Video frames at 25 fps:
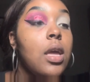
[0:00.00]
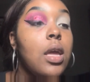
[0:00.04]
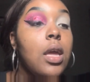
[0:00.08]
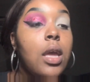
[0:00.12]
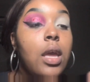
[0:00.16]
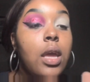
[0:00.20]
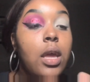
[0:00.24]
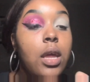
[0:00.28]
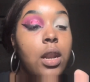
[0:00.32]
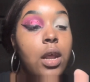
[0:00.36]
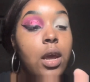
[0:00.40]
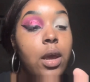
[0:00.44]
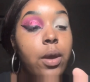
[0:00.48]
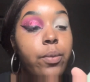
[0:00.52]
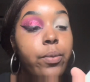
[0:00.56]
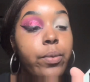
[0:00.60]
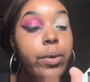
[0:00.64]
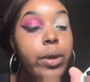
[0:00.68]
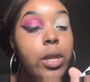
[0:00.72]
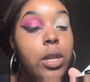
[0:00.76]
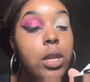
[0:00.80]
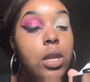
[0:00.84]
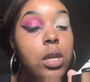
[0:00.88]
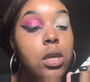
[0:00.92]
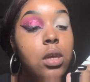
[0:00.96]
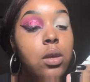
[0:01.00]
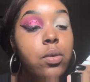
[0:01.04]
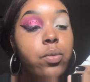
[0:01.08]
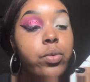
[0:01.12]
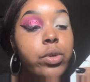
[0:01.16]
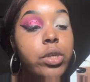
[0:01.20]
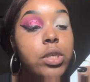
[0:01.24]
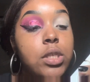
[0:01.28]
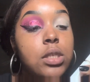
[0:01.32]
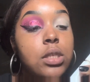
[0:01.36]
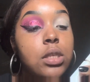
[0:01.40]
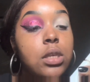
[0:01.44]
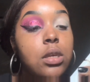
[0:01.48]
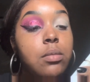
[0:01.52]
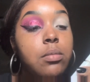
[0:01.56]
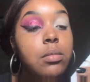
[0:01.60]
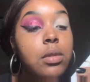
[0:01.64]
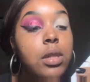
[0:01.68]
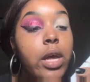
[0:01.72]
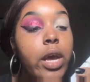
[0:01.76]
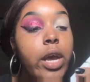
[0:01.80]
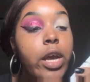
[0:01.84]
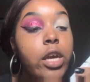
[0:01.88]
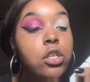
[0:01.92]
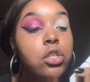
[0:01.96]
And I went in with some
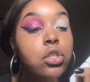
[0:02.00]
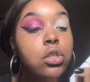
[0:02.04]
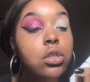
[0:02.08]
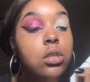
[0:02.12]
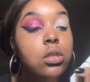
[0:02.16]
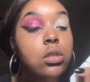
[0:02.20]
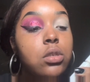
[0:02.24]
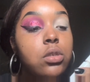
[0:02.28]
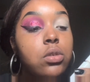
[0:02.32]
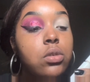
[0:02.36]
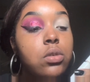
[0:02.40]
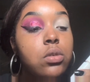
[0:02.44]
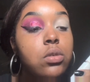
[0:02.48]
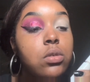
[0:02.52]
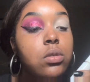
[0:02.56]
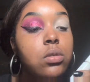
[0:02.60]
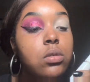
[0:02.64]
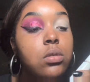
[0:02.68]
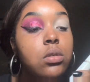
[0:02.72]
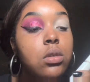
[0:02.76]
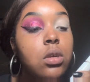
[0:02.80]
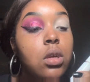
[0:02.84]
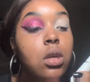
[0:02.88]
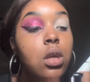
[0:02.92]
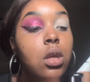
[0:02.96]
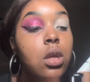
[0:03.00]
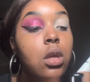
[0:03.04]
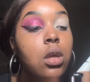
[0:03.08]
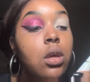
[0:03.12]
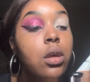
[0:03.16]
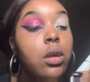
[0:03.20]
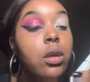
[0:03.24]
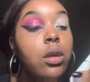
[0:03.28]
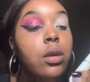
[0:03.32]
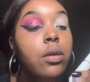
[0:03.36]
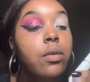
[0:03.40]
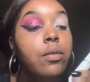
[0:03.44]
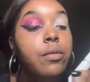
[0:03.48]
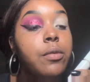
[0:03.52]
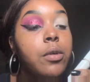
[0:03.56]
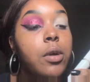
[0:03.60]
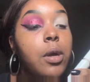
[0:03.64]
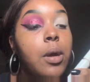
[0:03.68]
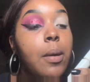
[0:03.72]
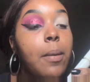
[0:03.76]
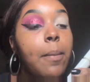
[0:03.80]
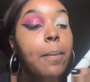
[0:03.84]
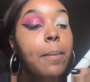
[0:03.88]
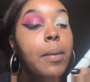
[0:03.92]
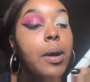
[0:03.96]
lash glue
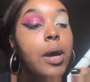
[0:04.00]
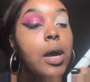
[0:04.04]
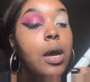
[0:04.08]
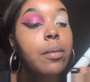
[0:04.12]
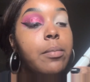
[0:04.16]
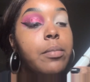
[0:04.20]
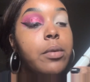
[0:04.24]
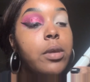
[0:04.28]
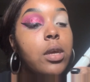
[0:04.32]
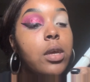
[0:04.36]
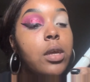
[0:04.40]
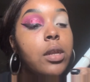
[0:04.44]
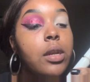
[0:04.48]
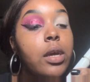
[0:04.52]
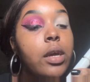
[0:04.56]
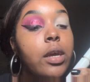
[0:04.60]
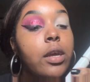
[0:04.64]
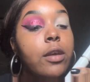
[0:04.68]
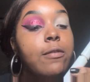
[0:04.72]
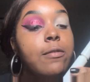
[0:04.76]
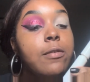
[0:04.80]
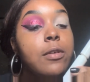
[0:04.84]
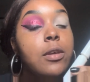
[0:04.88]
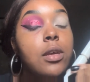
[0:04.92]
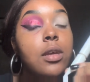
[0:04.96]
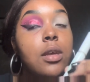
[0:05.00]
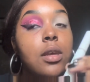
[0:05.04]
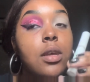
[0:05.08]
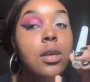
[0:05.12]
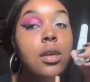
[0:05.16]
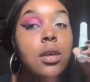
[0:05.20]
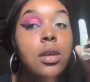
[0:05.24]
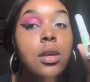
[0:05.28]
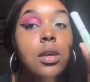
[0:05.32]
from Poppy and Ivy,